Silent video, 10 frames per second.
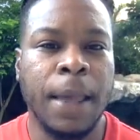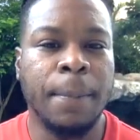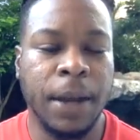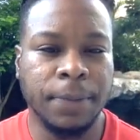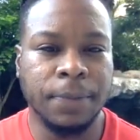
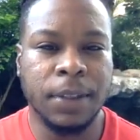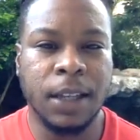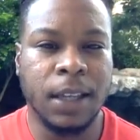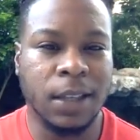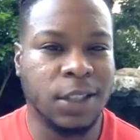But
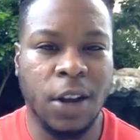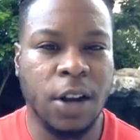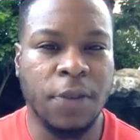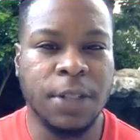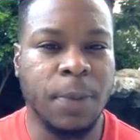again, start
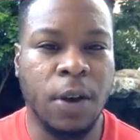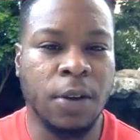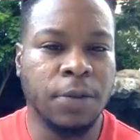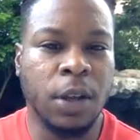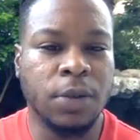off
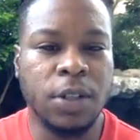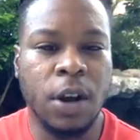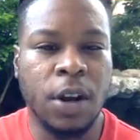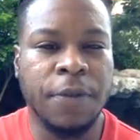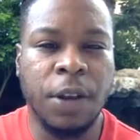small. Don't
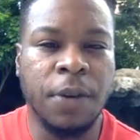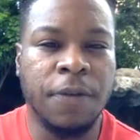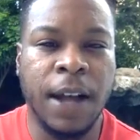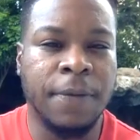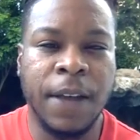start off throwing
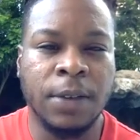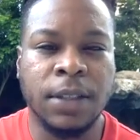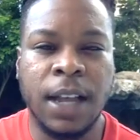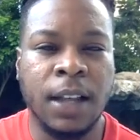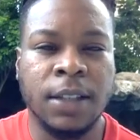
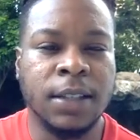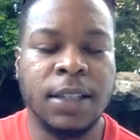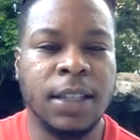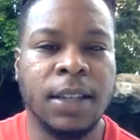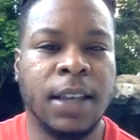$5,000
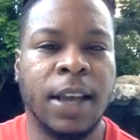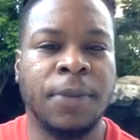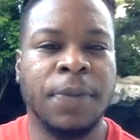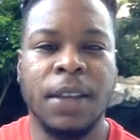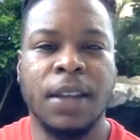into your
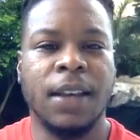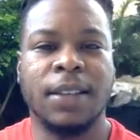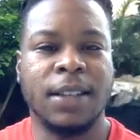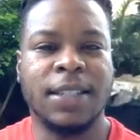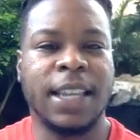account
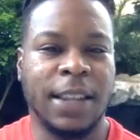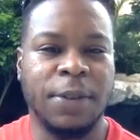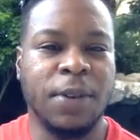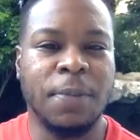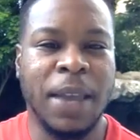and then seeing
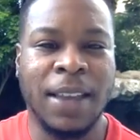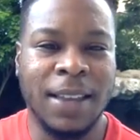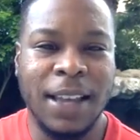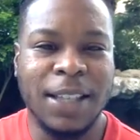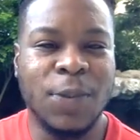if you can
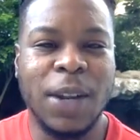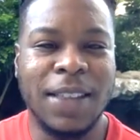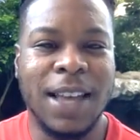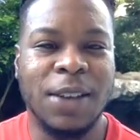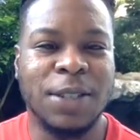make
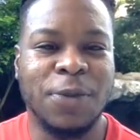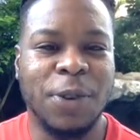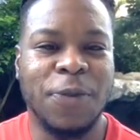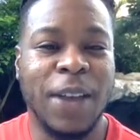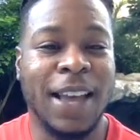$20,000
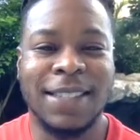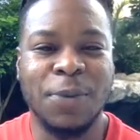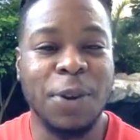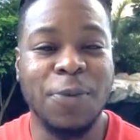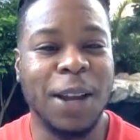real fast. I
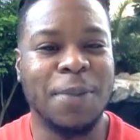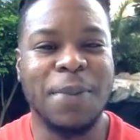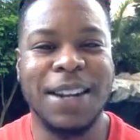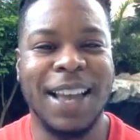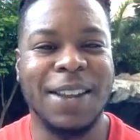wouldn't
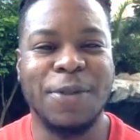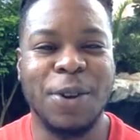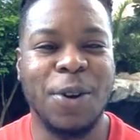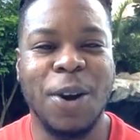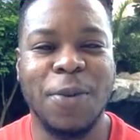recommend that if you
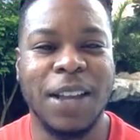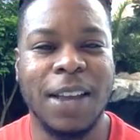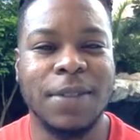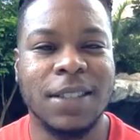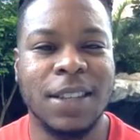don't already
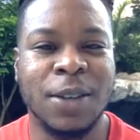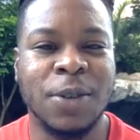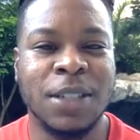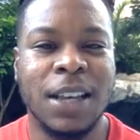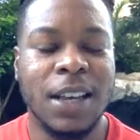have the
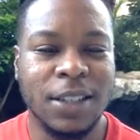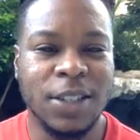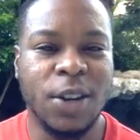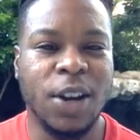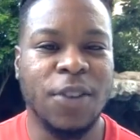skills.
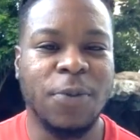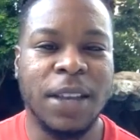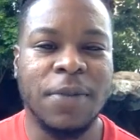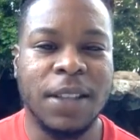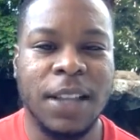Just start off with
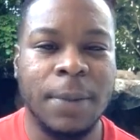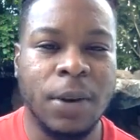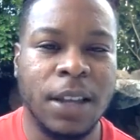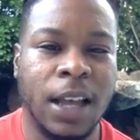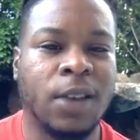either a
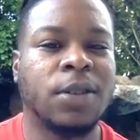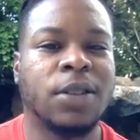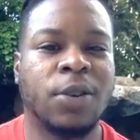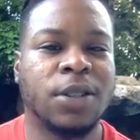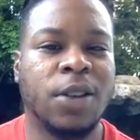demo account
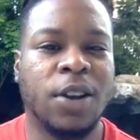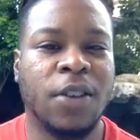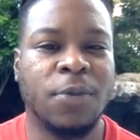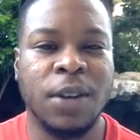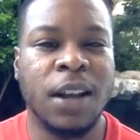or start
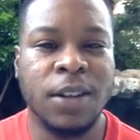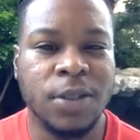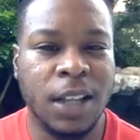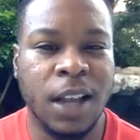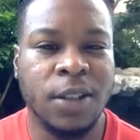off with
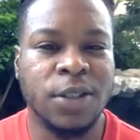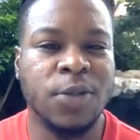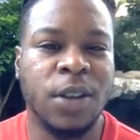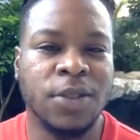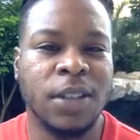$100,
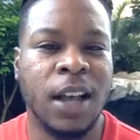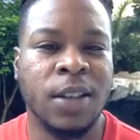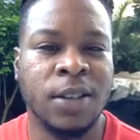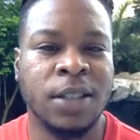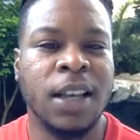
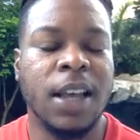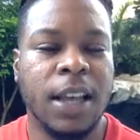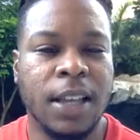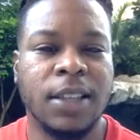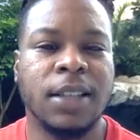$200,
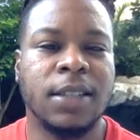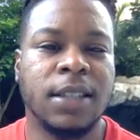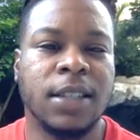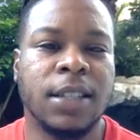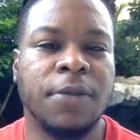and then
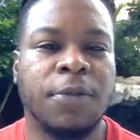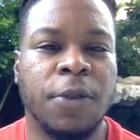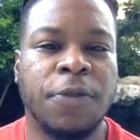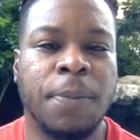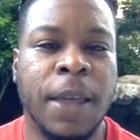see your stuff
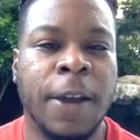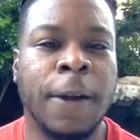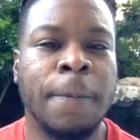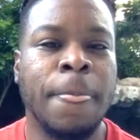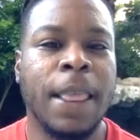grow from
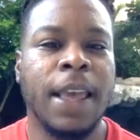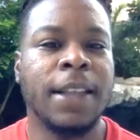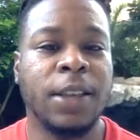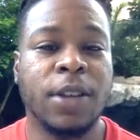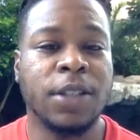there.
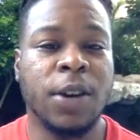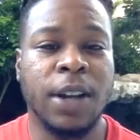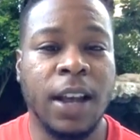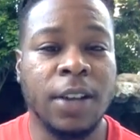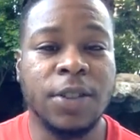And then you can turn
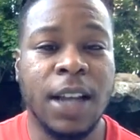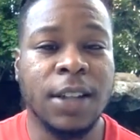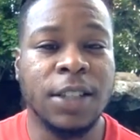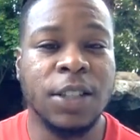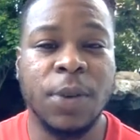that $100
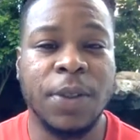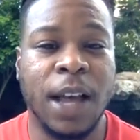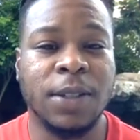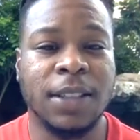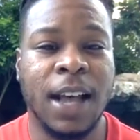into
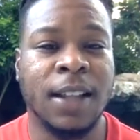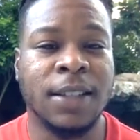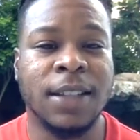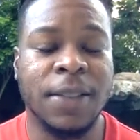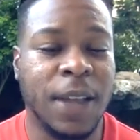
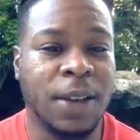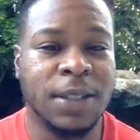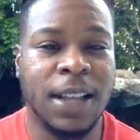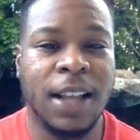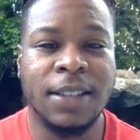$1,000, that
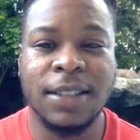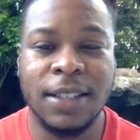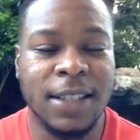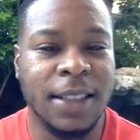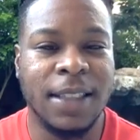$1,000
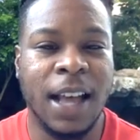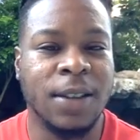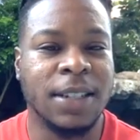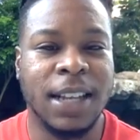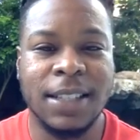into
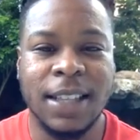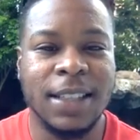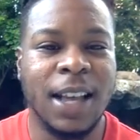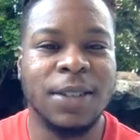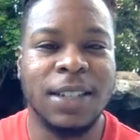$10,000, that
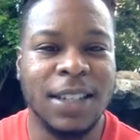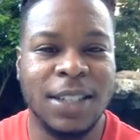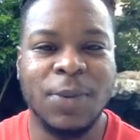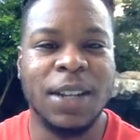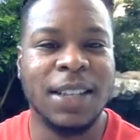$10,000 into
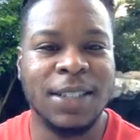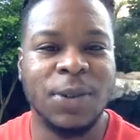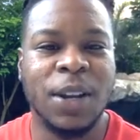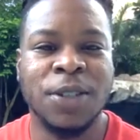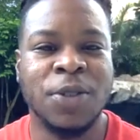$20 to
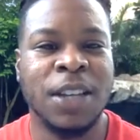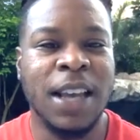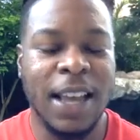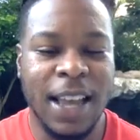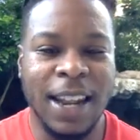$100,
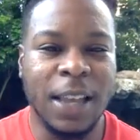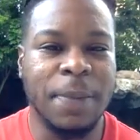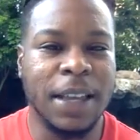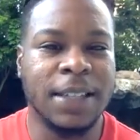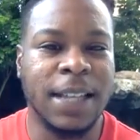and it can
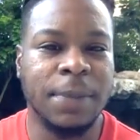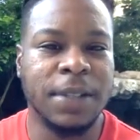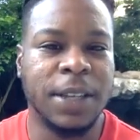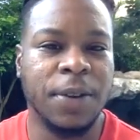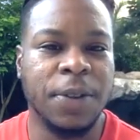be a step
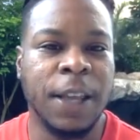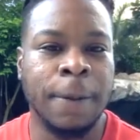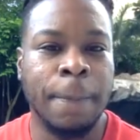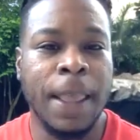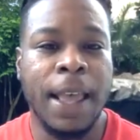tier
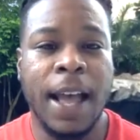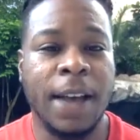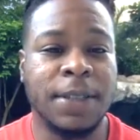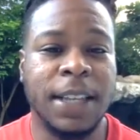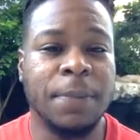thing. I've seen